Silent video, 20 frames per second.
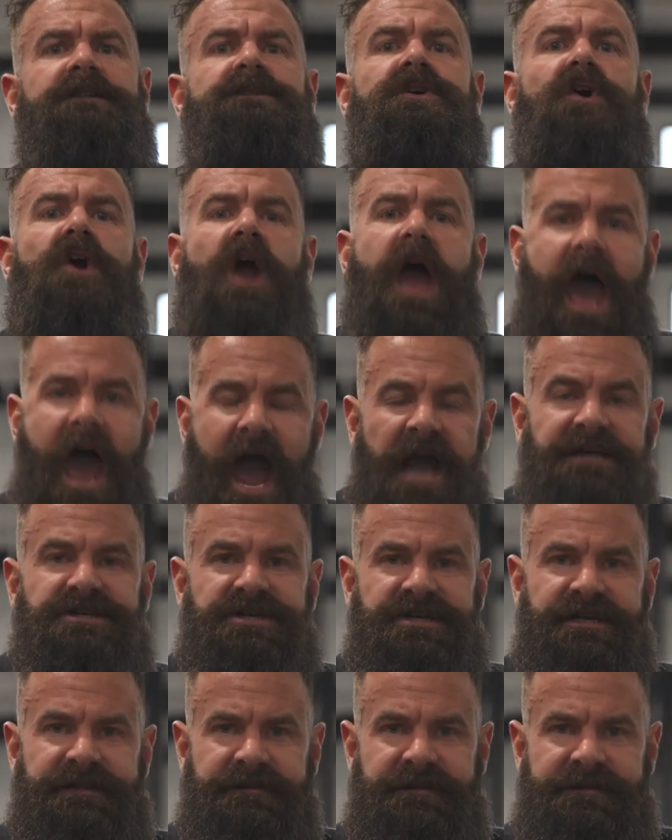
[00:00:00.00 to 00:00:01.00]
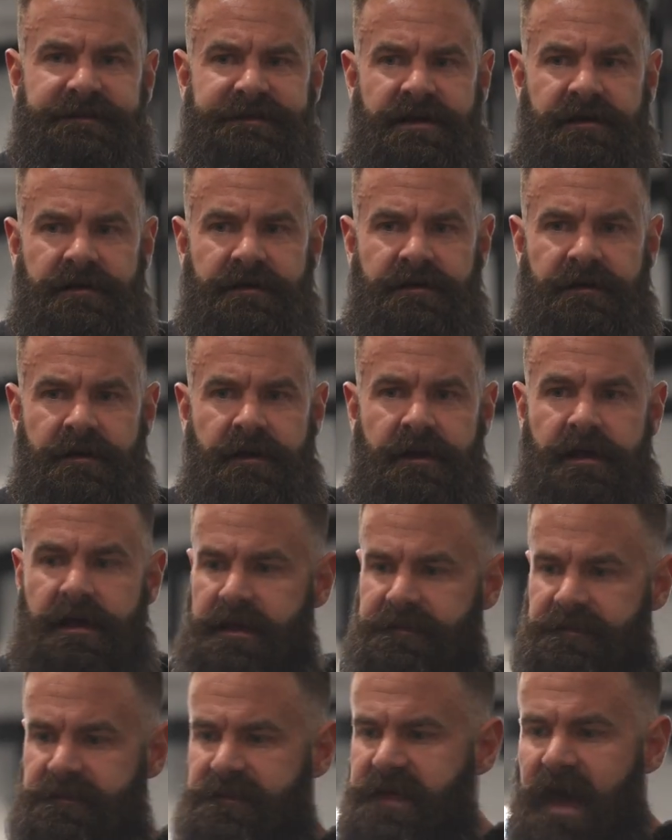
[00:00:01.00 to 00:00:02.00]
in your actions,
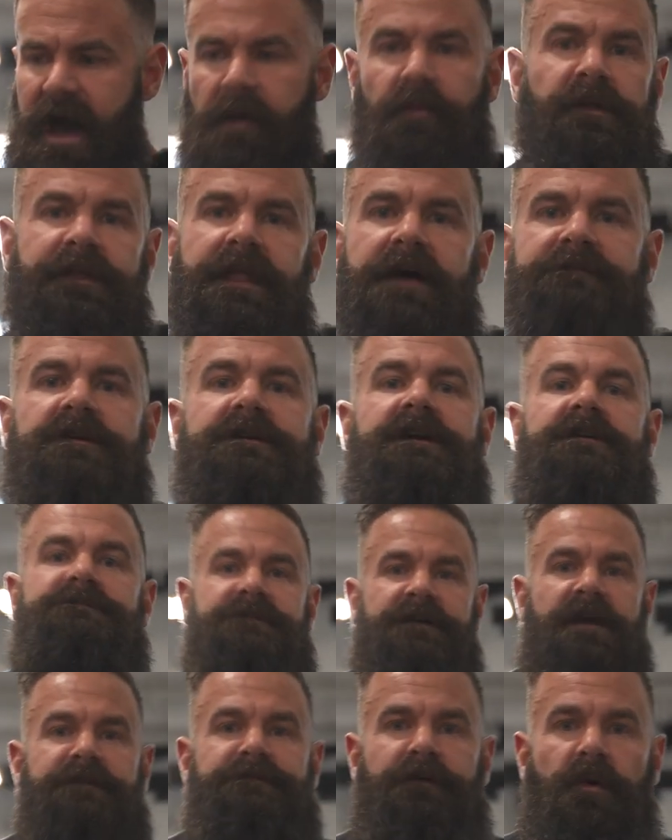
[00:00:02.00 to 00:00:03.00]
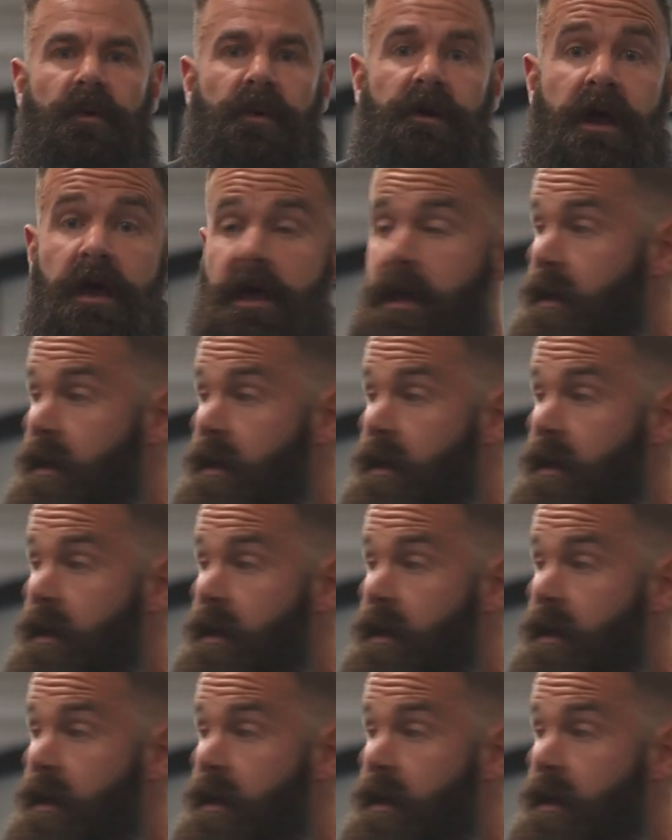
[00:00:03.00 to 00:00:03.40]
that will never convey forward.